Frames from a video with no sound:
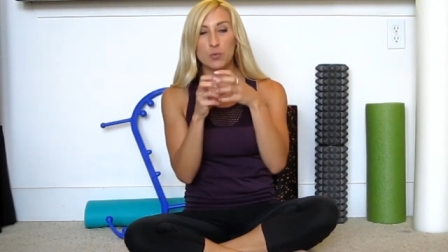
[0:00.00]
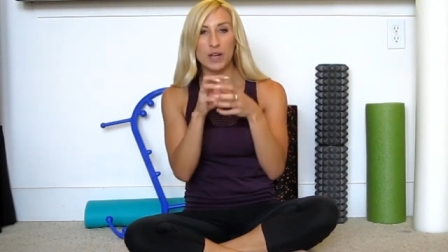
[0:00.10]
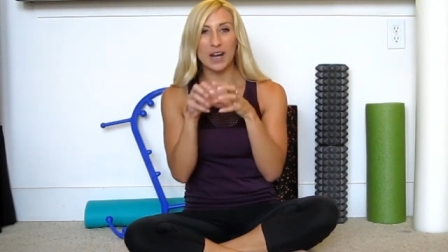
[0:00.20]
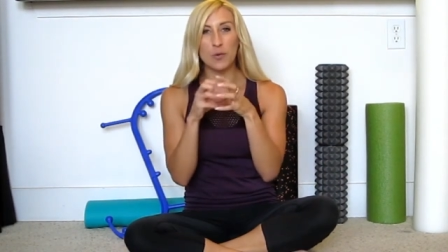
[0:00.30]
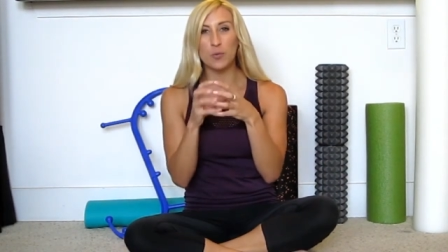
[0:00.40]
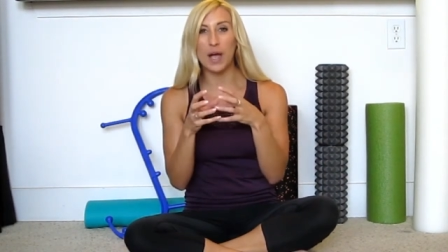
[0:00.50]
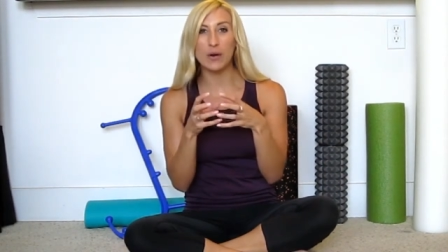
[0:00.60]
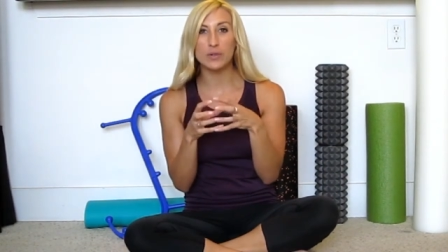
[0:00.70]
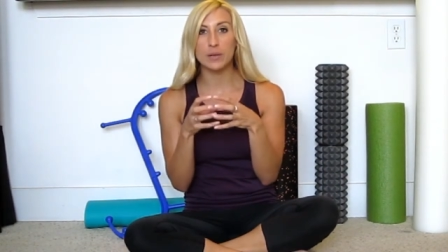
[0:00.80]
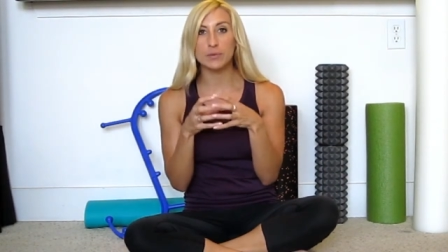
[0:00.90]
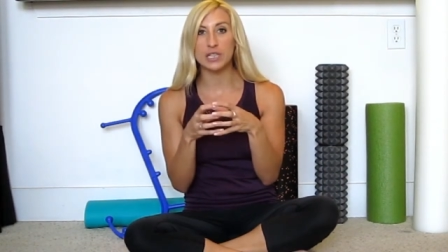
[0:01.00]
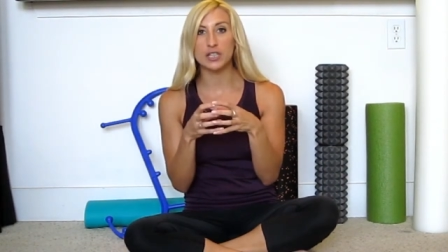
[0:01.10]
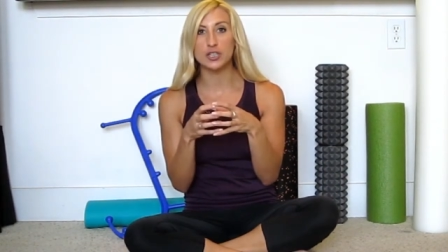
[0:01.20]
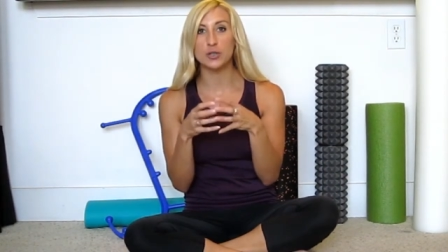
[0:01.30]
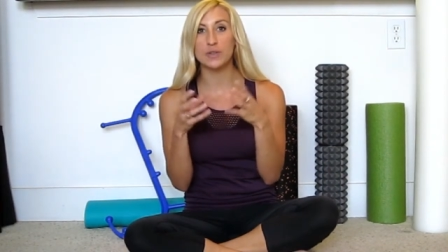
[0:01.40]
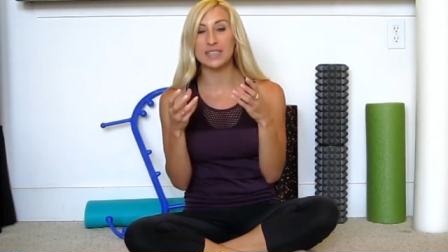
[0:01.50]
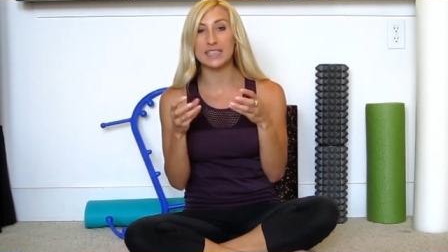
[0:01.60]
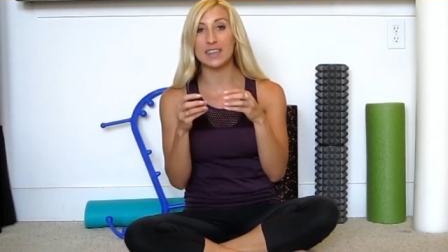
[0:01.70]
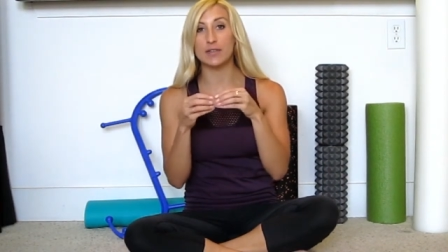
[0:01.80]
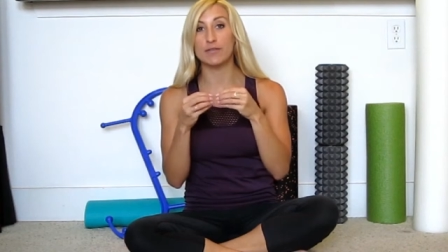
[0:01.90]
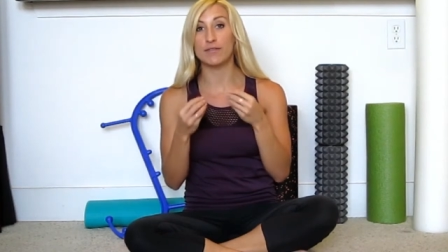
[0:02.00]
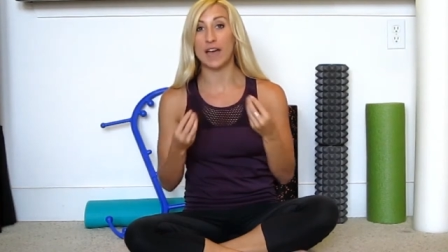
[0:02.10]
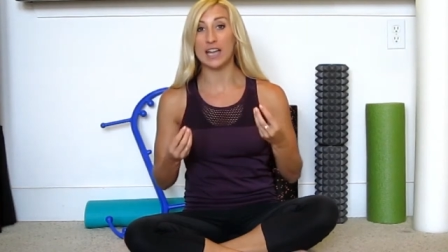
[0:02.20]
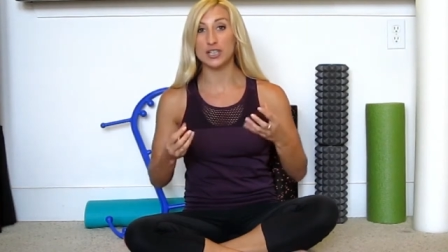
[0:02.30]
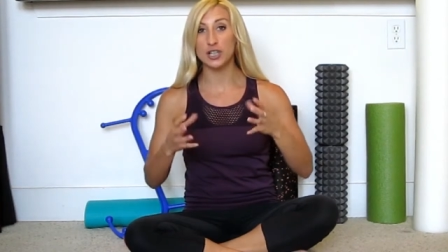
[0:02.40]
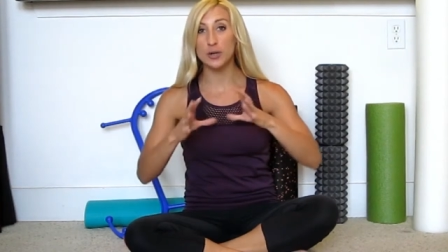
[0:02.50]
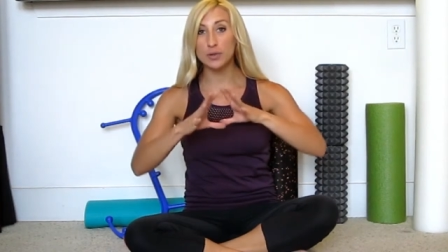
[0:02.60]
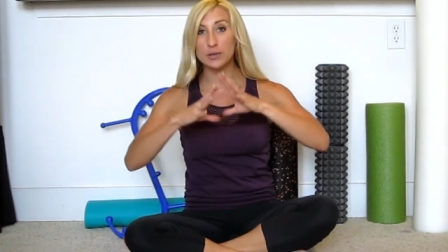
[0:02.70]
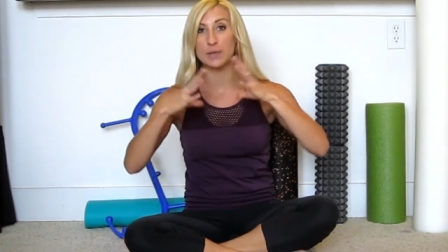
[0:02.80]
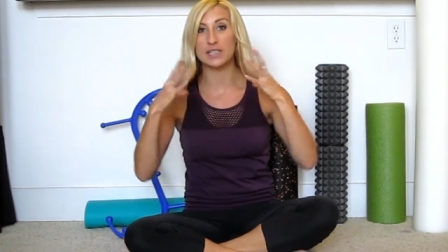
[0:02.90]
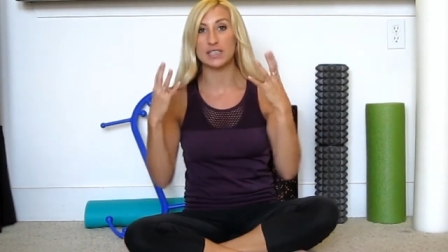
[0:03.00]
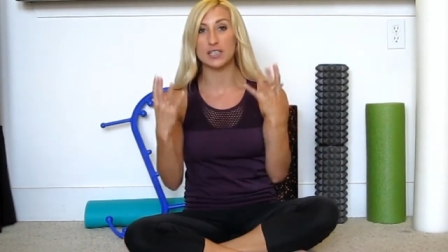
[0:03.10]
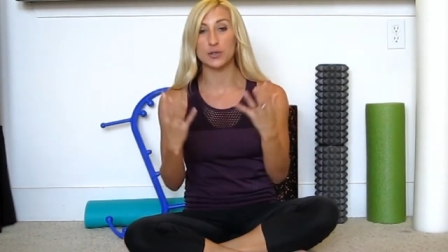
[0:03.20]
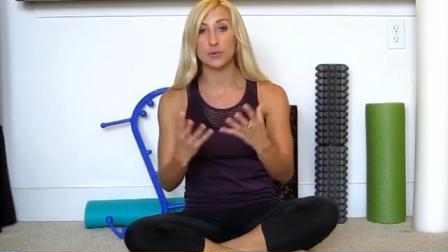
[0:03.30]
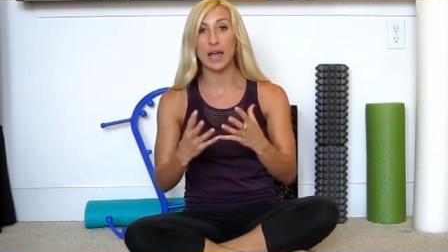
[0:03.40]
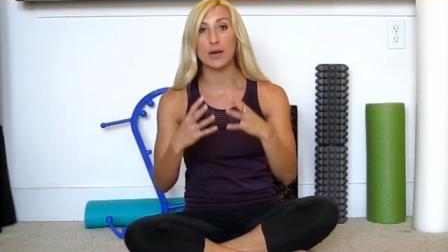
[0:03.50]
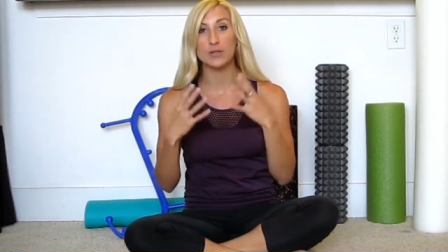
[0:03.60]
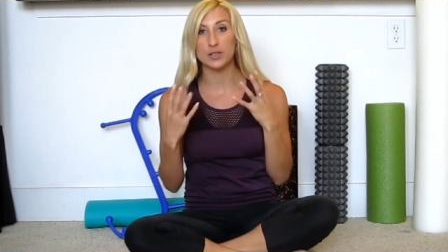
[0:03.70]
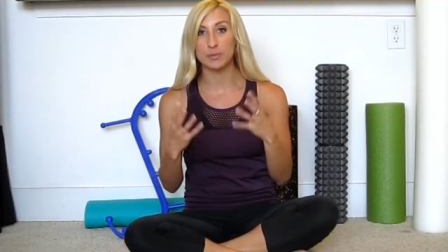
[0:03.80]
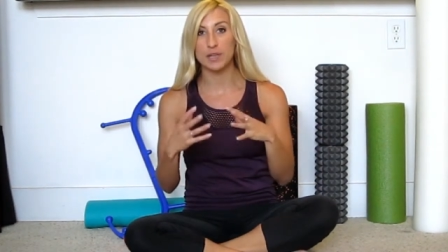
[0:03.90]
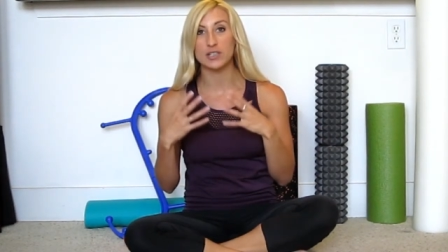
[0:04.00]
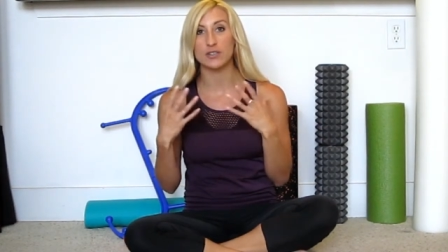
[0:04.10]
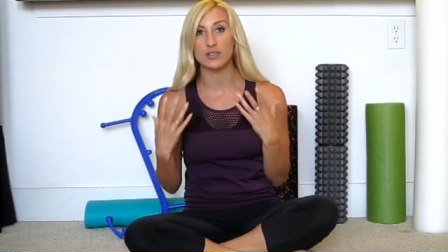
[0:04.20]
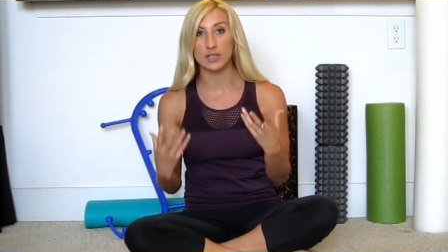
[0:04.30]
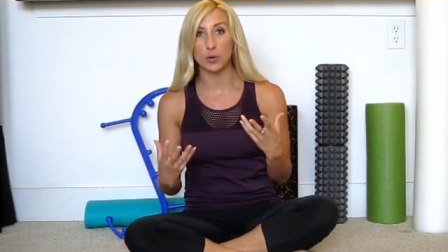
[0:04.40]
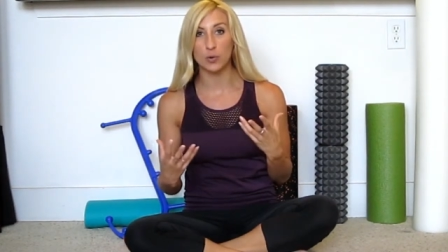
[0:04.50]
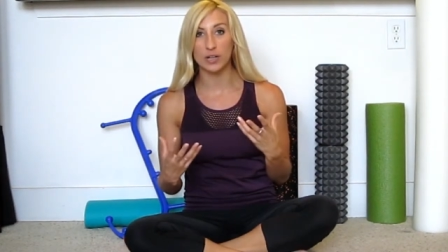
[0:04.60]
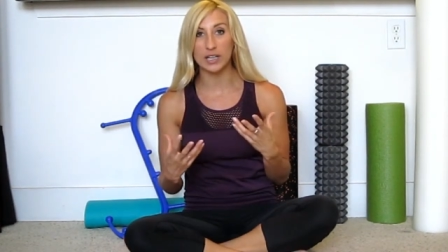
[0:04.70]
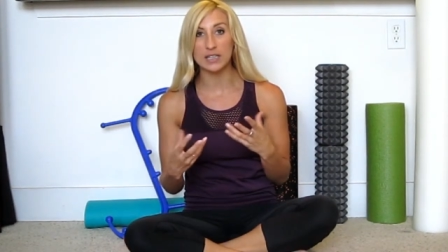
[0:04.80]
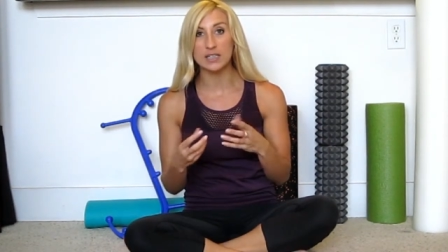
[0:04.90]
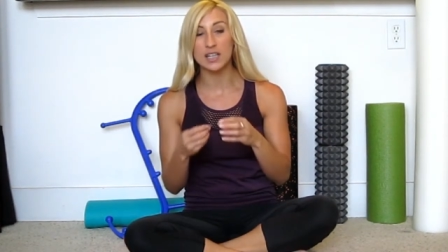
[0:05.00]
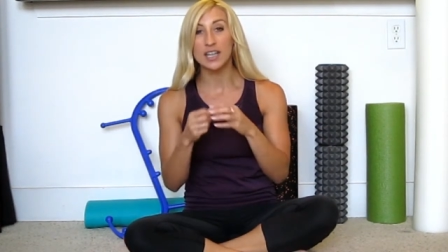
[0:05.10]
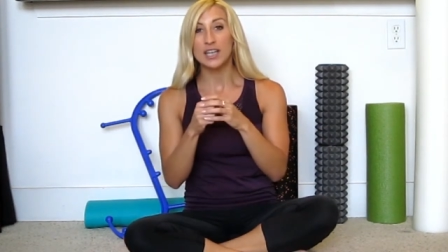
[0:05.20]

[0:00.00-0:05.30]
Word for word: kind of wound up tissue that's in the fascia, which basically surrounds your muscles and organs.